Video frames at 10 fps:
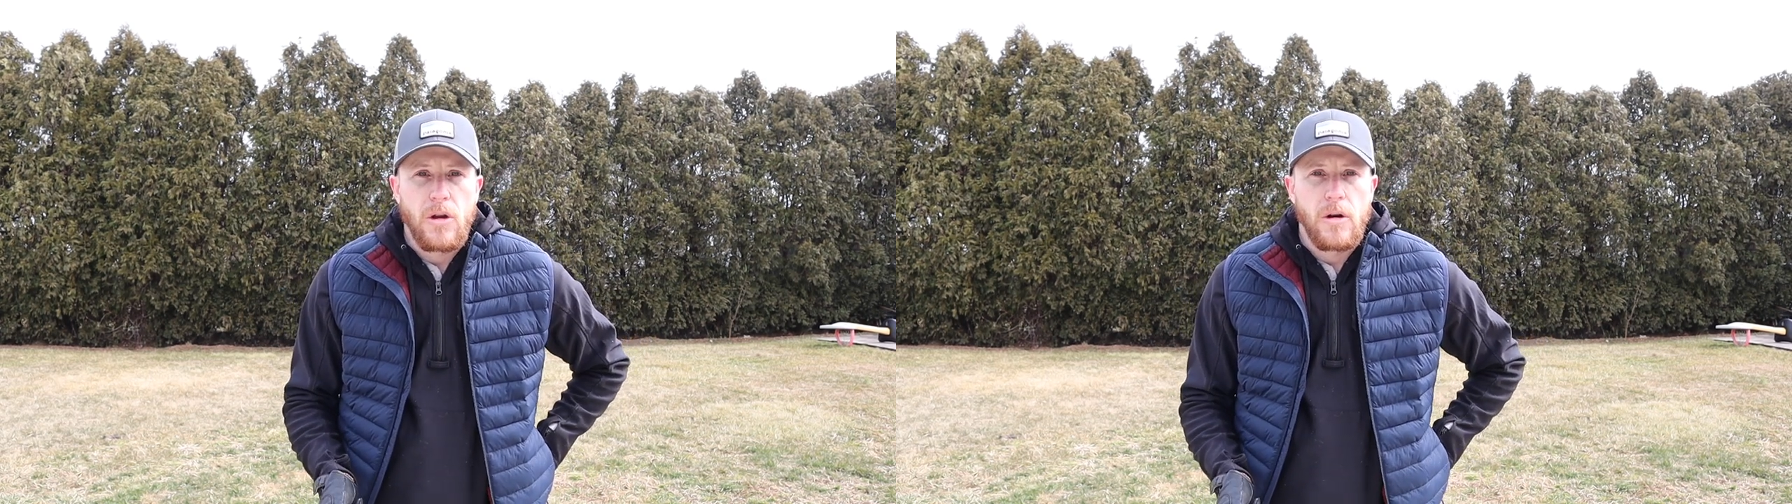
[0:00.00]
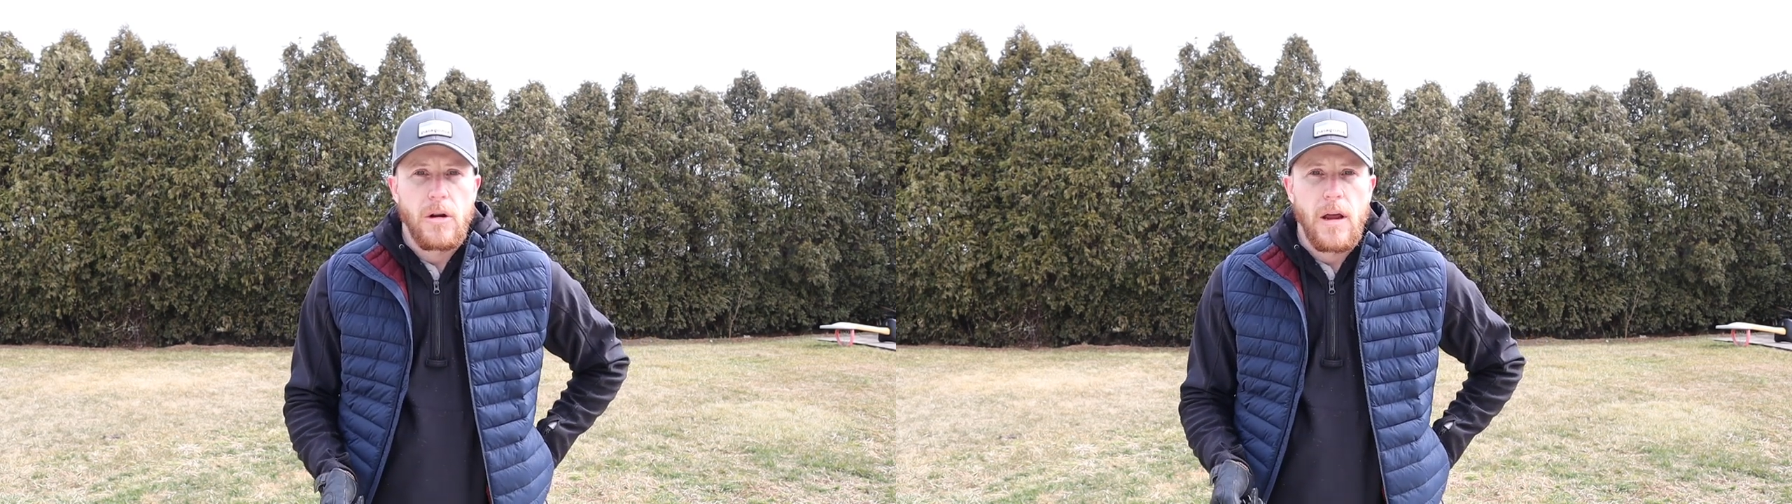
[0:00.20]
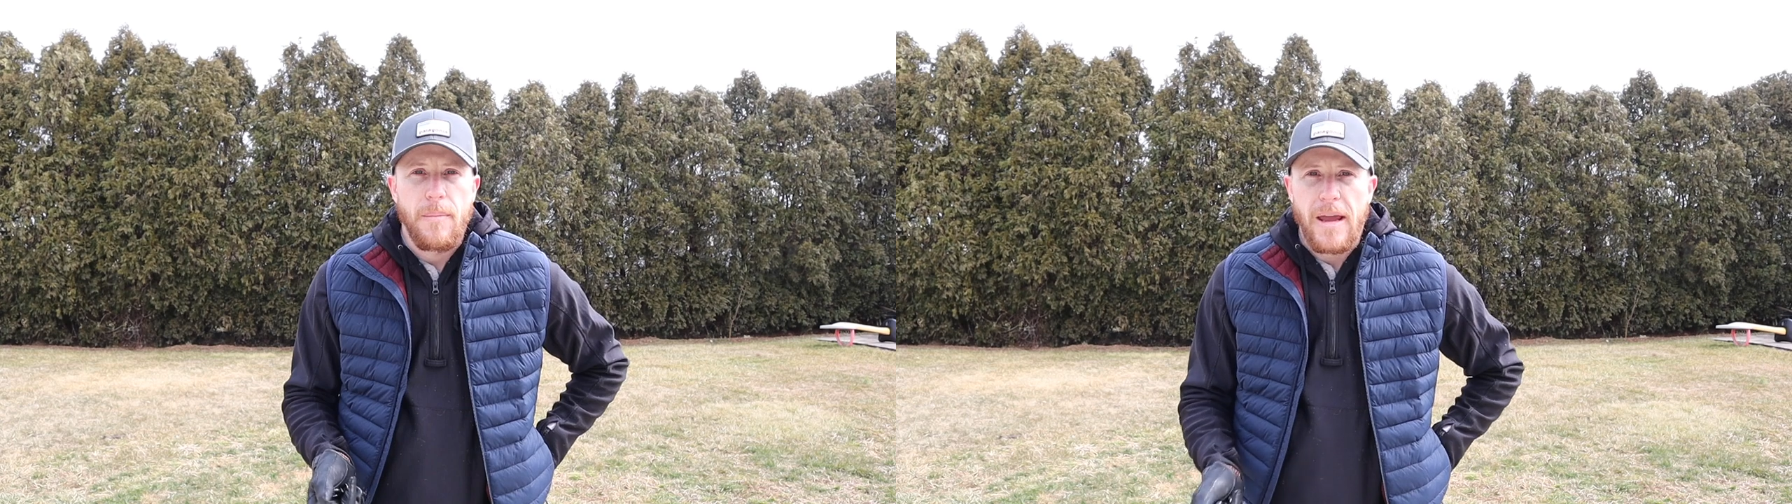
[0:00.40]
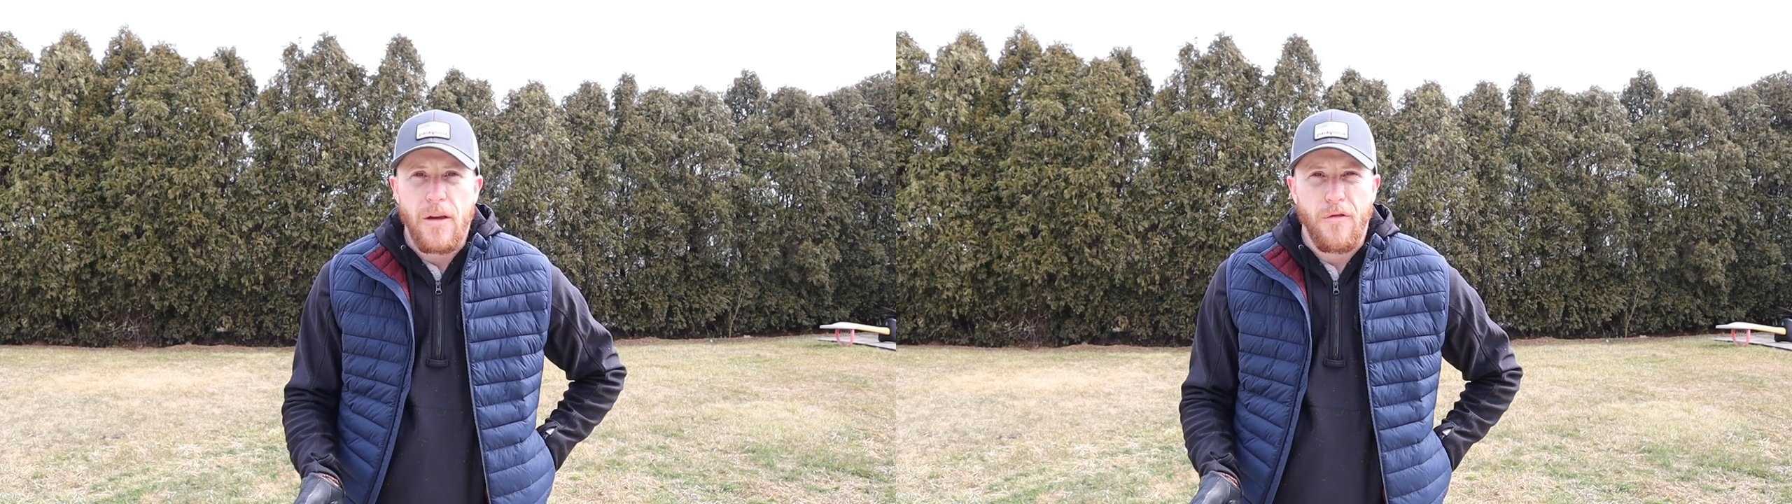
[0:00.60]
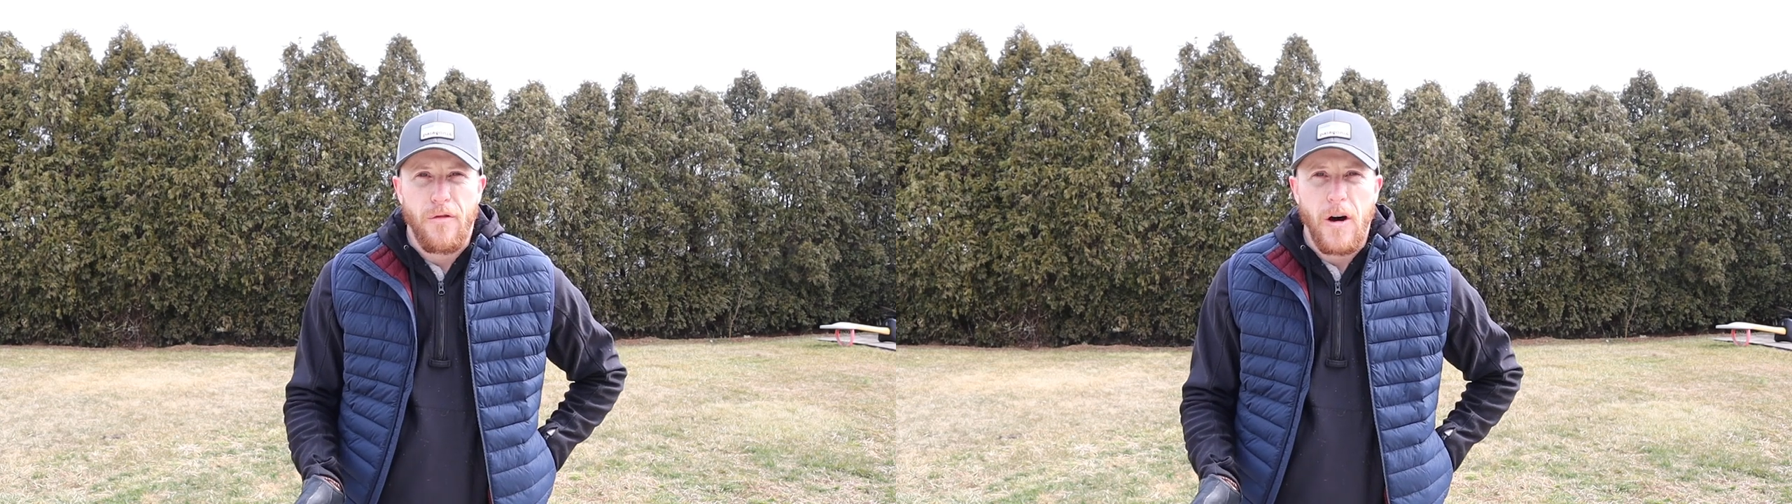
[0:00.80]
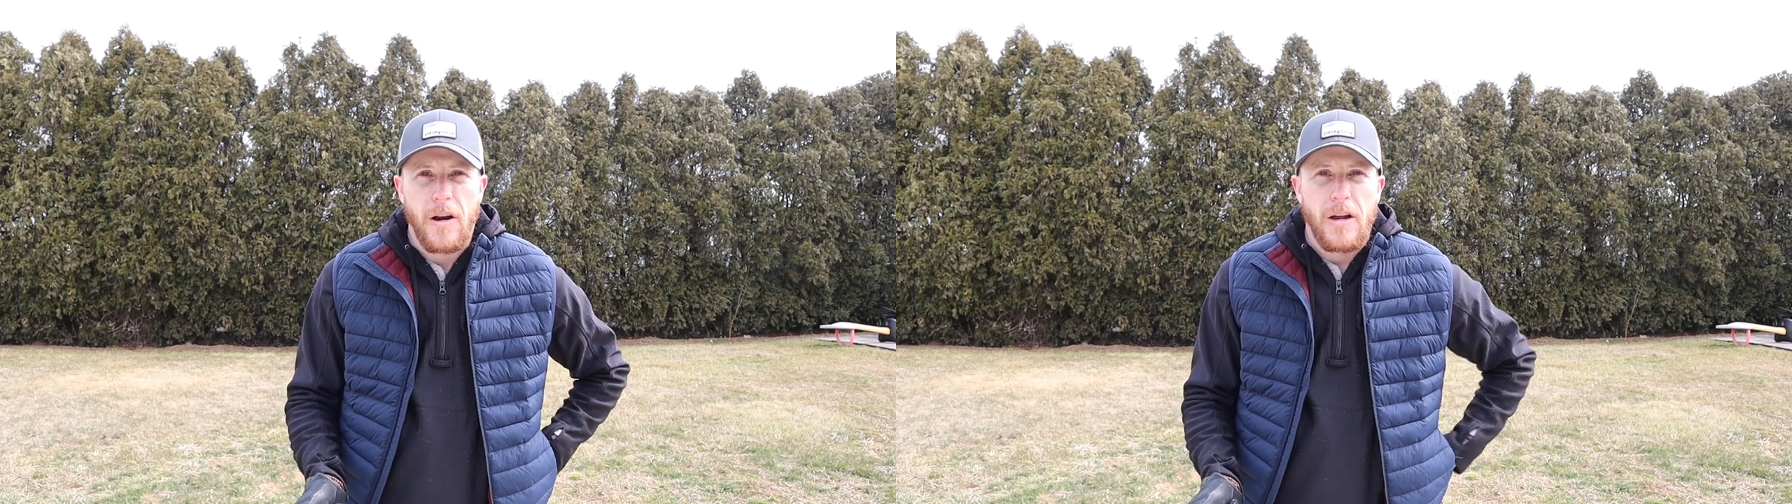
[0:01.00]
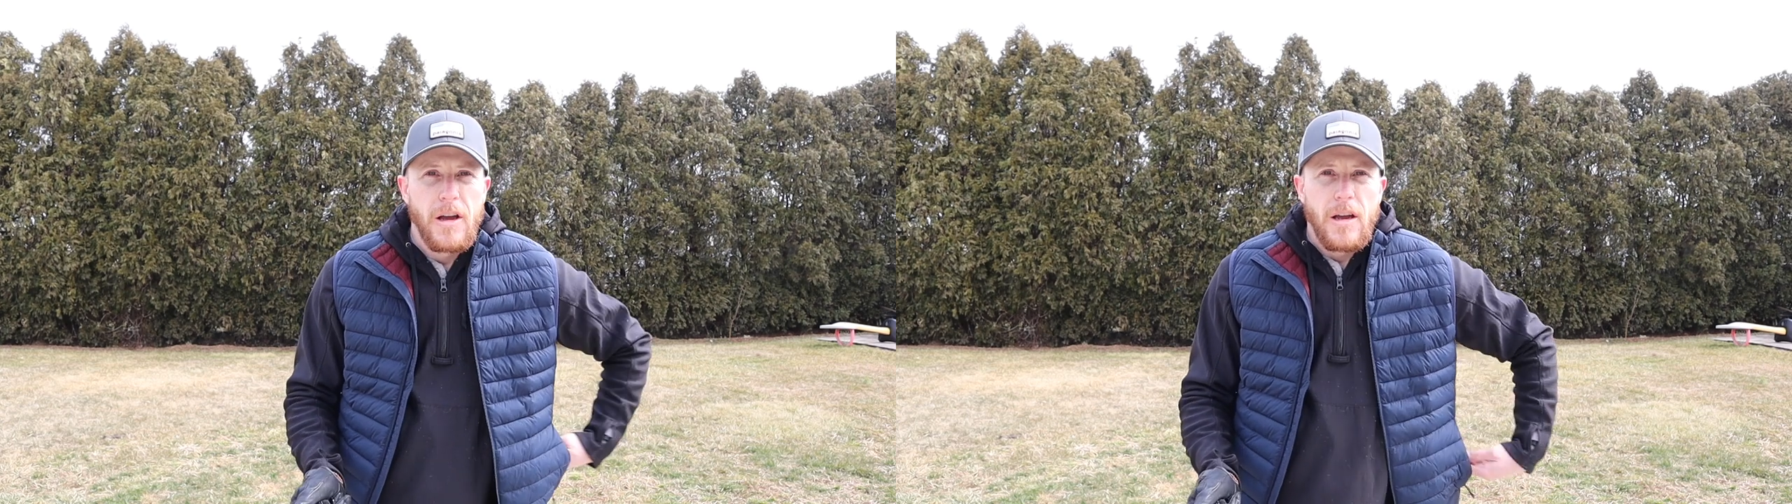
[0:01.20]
good, and make it fun.